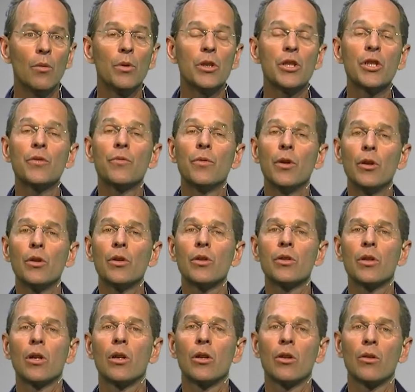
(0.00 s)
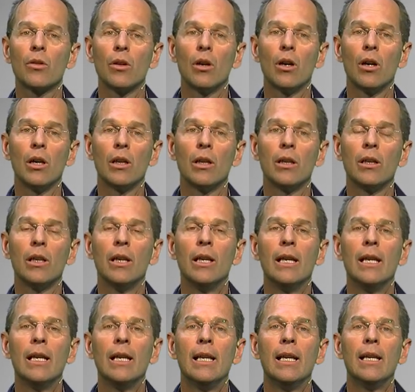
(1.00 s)
which is focused on
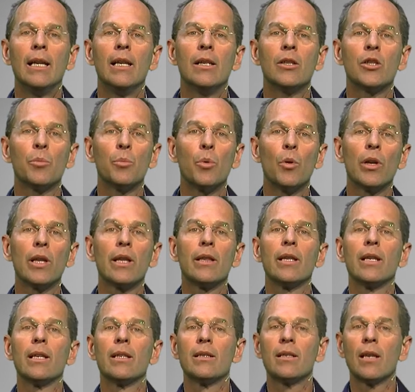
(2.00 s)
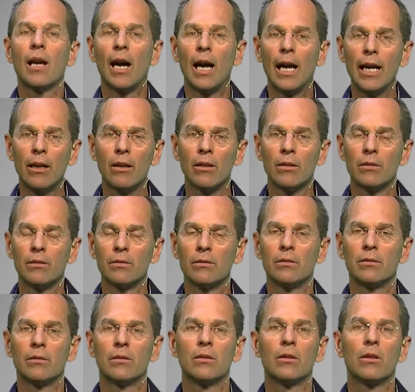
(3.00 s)
supporting the entire
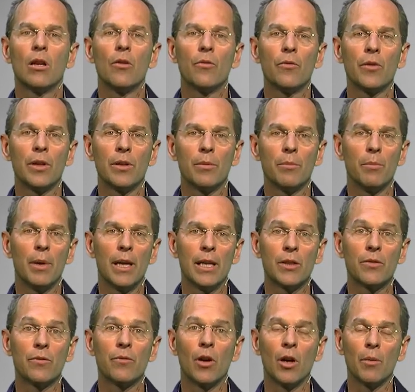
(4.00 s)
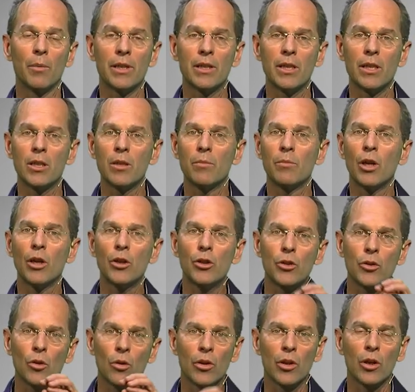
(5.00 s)
coffee-based farming system, not
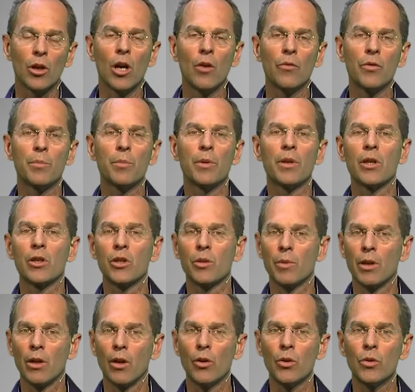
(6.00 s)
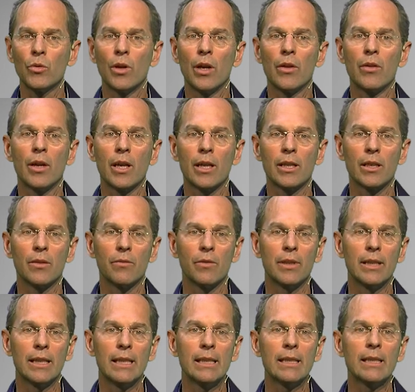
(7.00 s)
just only the coffee production, but also other
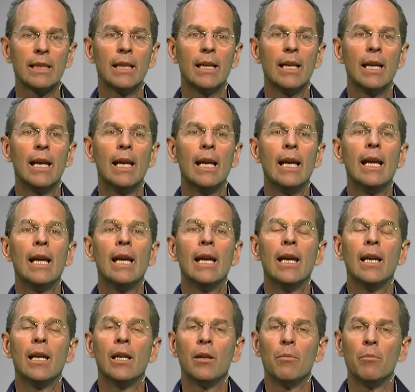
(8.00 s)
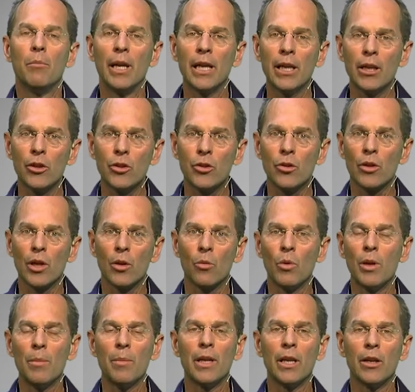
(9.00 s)
activities, making sure
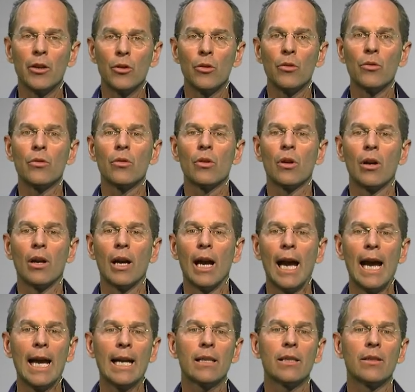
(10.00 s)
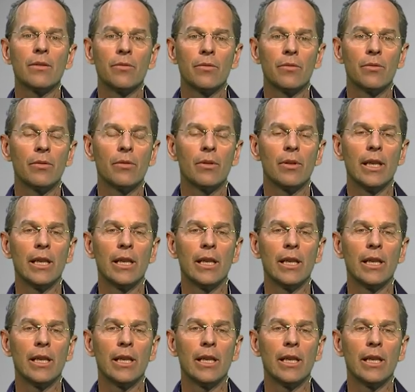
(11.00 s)
that women and youth are active